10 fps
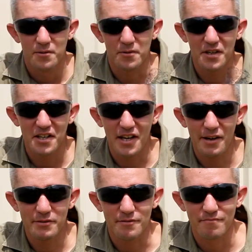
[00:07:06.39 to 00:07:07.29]
Well, there you
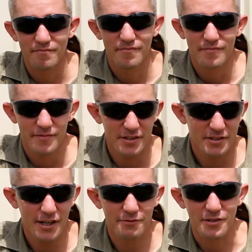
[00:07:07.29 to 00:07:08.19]
have it. This
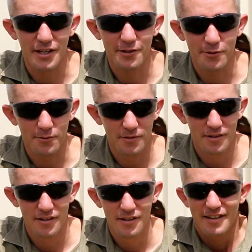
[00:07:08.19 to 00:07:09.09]
stuff's lethal.
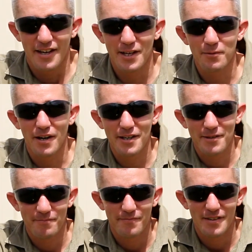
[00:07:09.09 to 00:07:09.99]
Anyway,
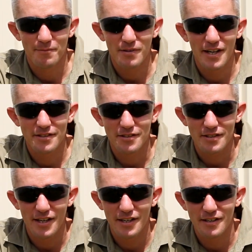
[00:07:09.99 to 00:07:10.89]
I'm glad to
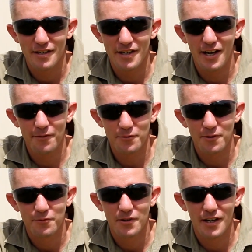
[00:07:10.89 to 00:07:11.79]
say that after a
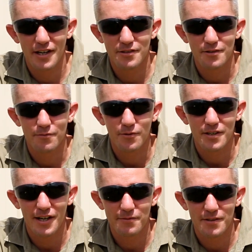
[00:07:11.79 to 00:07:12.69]
few days of
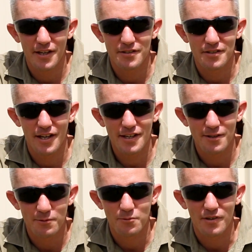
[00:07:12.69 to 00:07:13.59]
looking after that snake,
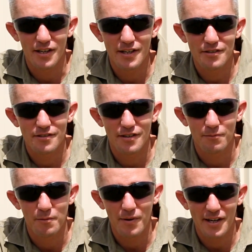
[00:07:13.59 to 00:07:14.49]
it was released and
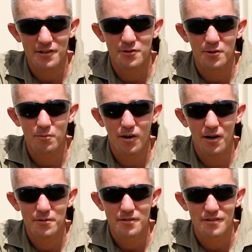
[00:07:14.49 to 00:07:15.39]
went back into the
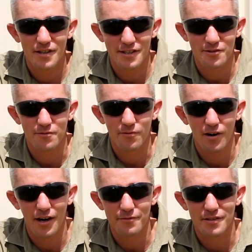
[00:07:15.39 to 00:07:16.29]
wild, and it
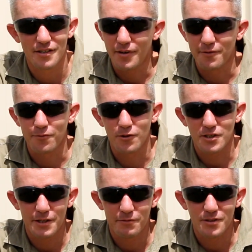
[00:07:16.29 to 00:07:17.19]
survived.
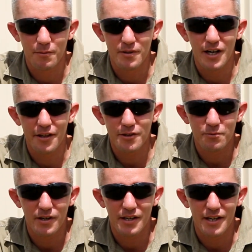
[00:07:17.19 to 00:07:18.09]
Unfortunately for some of the others
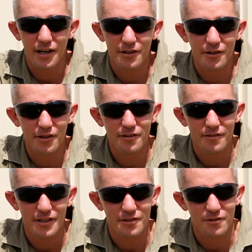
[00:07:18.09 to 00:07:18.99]
we encounter though,
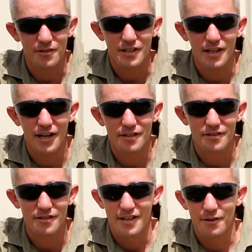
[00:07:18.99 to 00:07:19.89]
that's not the case.
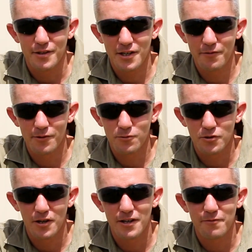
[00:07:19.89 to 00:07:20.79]
Now think of an
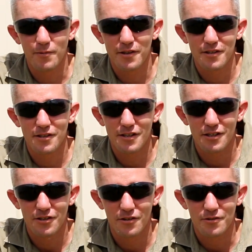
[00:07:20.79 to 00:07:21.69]
alternative method you
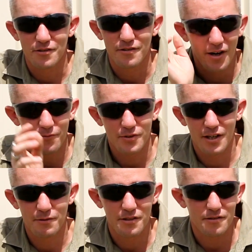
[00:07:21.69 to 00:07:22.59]
could use. I've
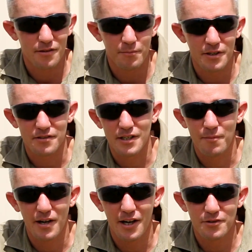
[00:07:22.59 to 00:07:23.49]
been to
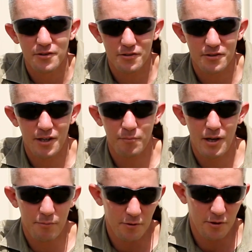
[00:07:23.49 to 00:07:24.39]
some houses and some
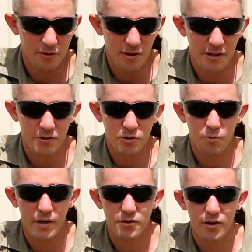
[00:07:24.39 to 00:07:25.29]
people use like a
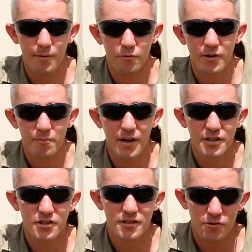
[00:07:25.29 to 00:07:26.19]
square type grid
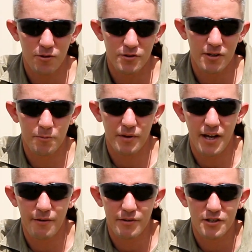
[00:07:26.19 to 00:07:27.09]
mesh. Sure, it's a little bit
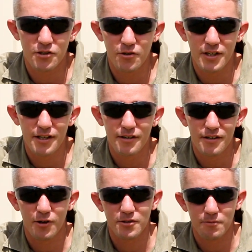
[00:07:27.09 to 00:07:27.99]
heavier duty,
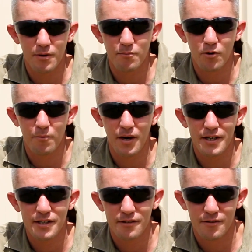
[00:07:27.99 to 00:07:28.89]
it costs a bit more
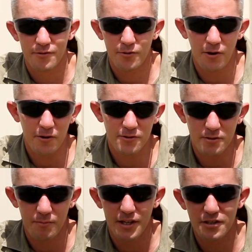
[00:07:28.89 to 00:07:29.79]
money. Throw it on
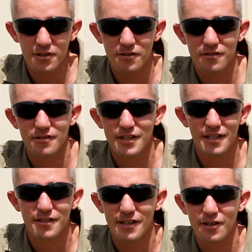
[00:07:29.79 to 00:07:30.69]
some hinges, it's
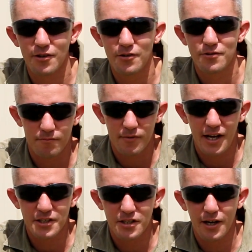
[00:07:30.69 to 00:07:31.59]
easy to use.
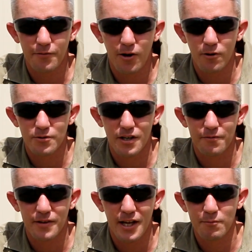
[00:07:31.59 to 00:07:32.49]
Large enough holes that
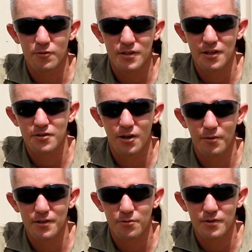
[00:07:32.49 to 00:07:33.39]
if an animal does go
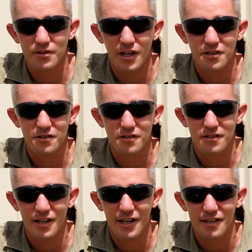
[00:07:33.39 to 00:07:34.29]
into it, such as a
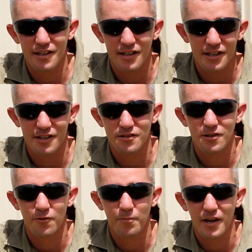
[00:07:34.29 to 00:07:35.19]
snake, it can get
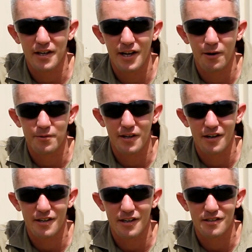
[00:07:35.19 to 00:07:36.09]
itself back out
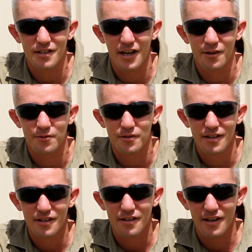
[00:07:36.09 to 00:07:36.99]
without getting tangled.
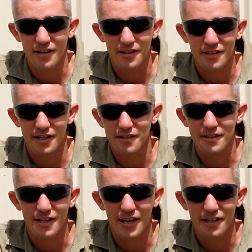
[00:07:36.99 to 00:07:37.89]
And at the end of
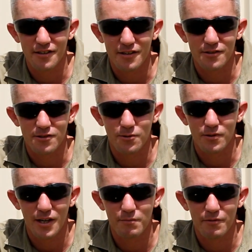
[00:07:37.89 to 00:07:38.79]
the day, you can still
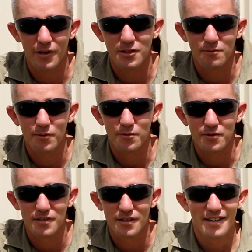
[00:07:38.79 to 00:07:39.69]
keep your vegetables.
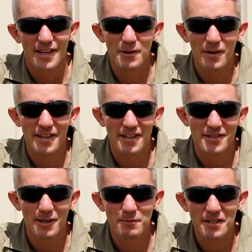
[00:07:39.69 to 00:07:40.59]
Anyway, that
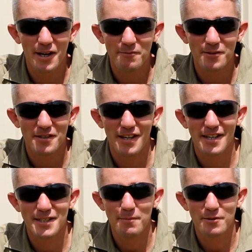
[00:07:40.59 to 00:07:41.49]
sums it up for
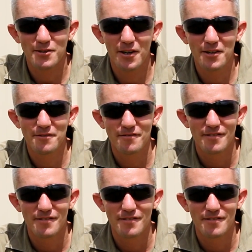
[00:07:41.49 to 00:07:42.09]
today's episode.